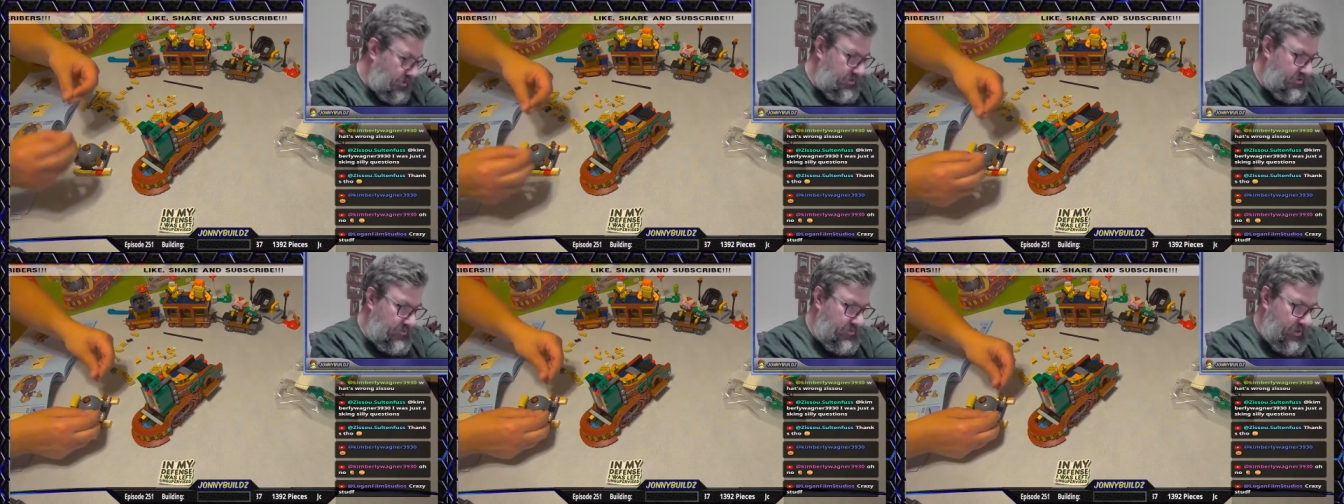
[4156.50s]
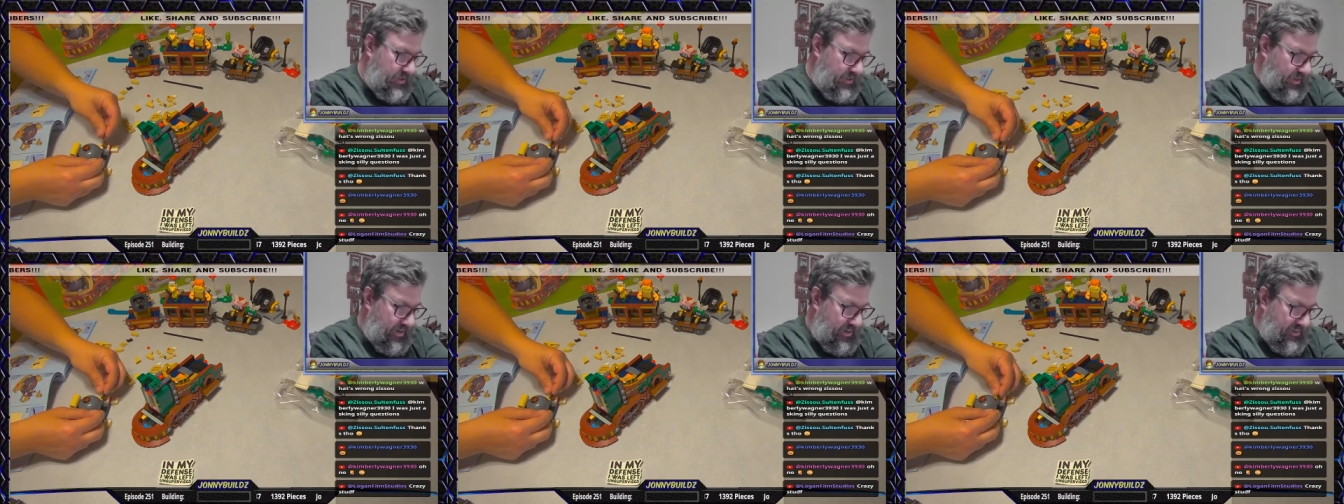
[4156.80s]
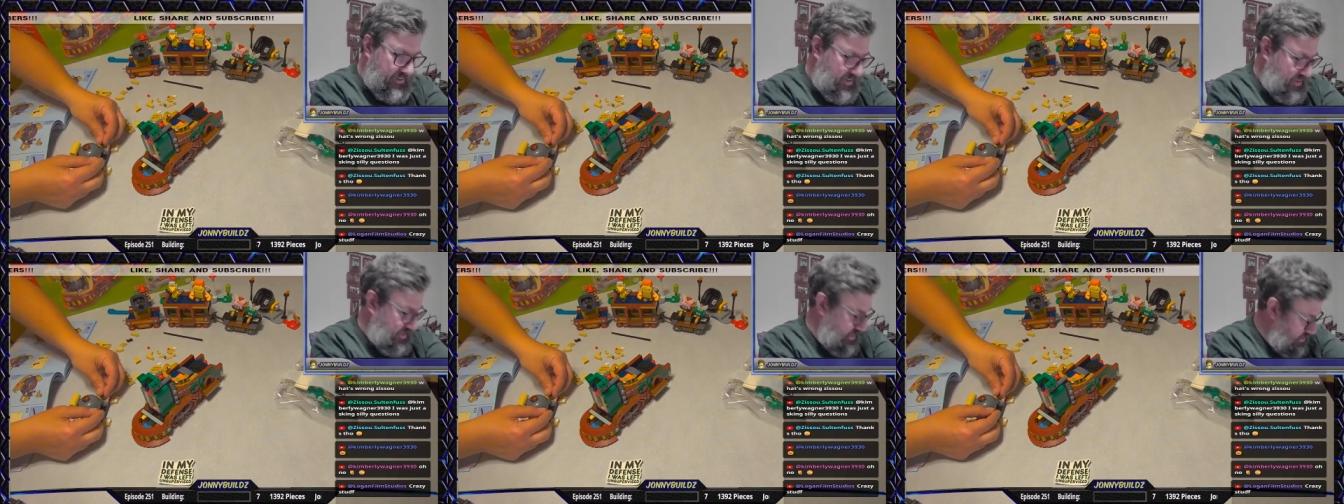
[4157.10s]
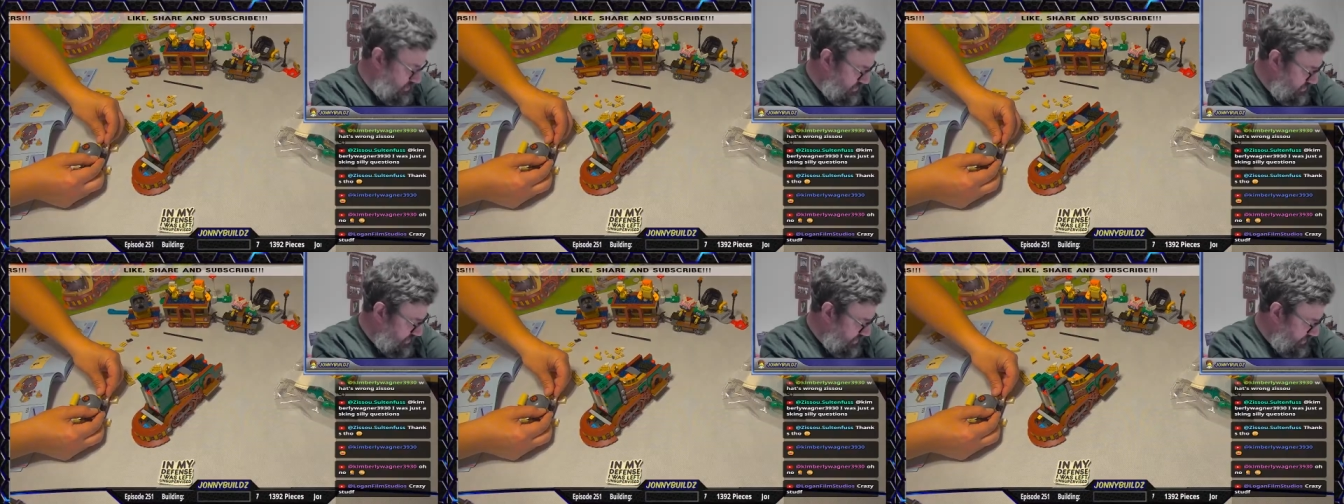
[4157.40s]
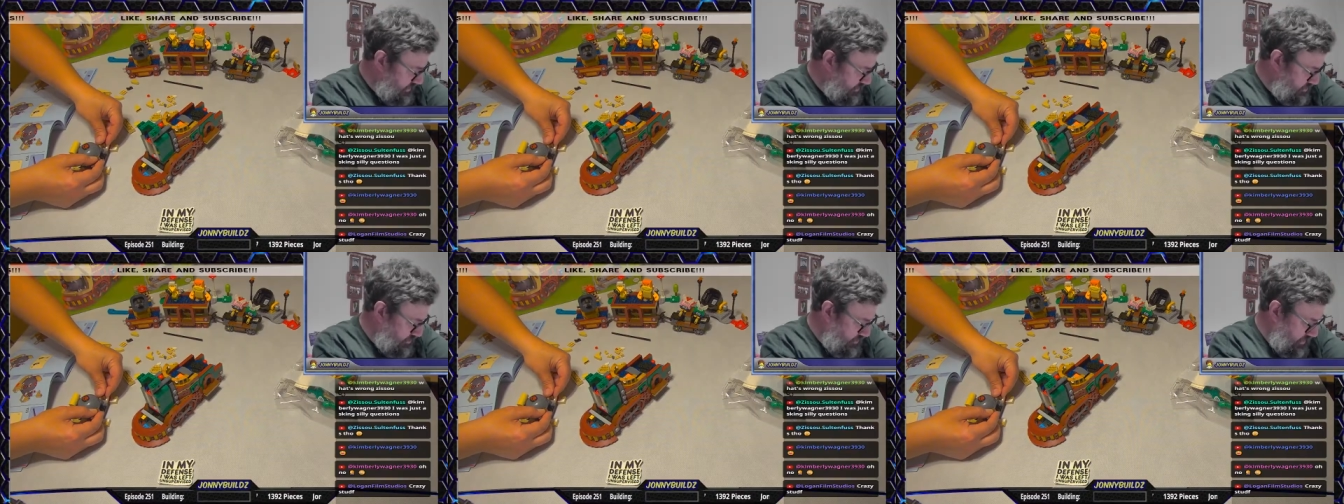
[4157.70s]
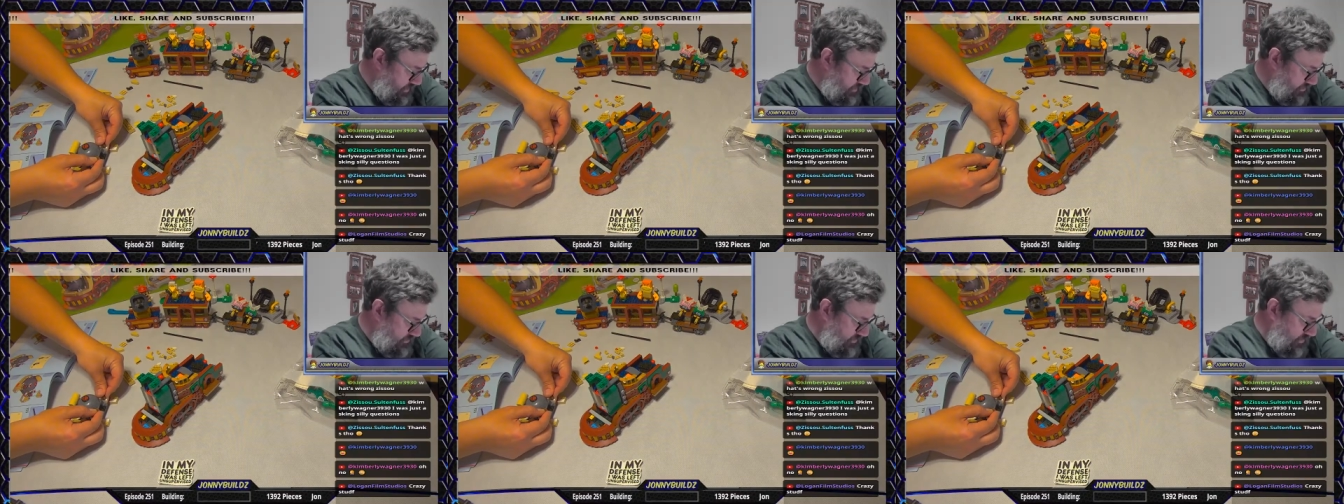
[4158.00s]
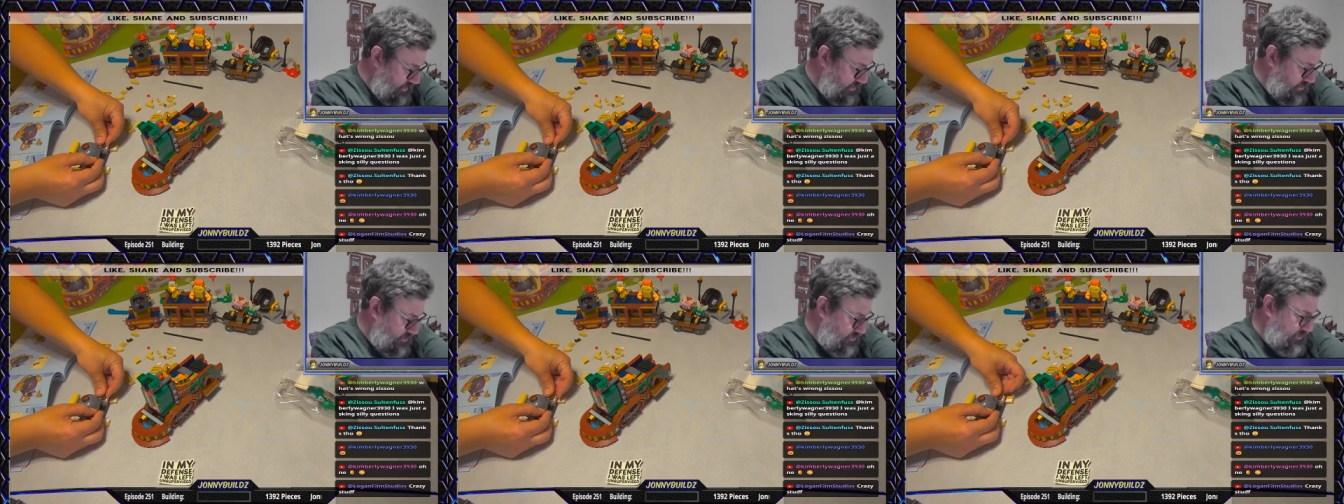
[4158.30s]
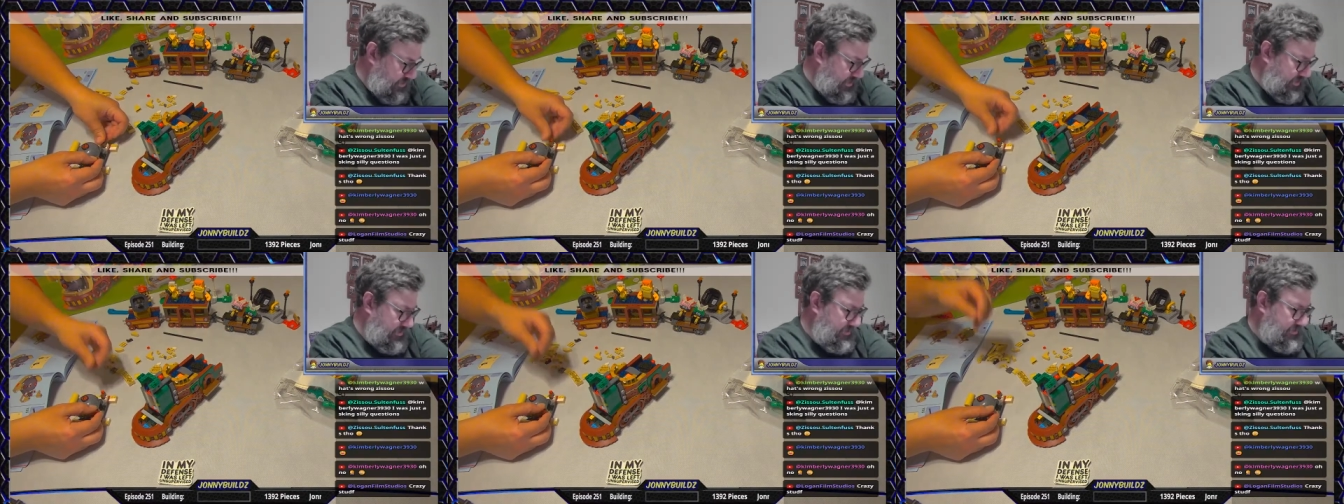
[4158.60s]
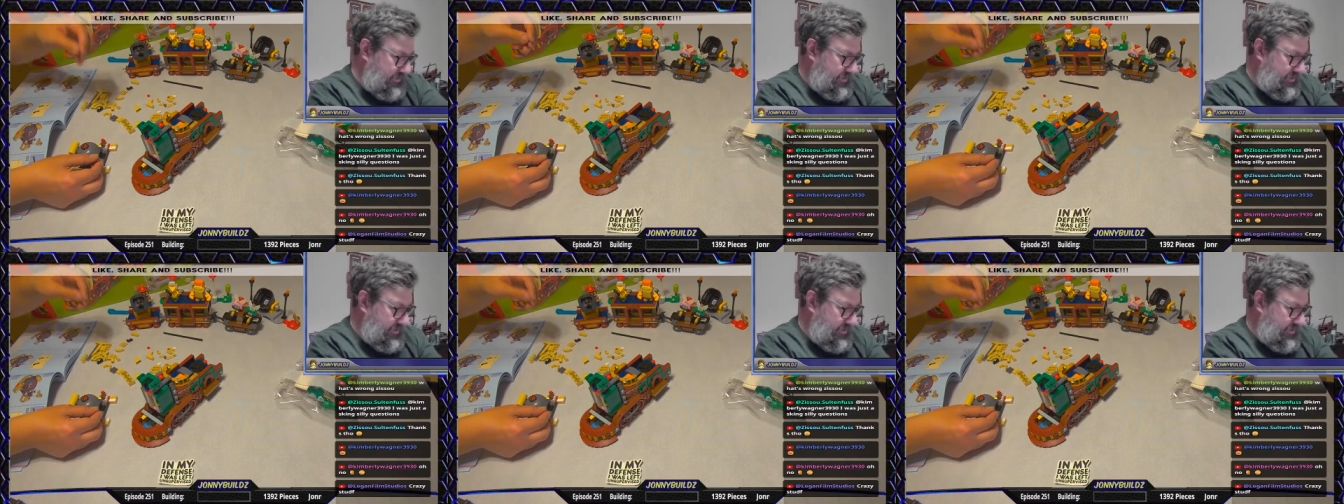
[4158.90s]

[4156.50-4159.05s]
away, and like I said, he just kind of shrugged and was like, "Oh well."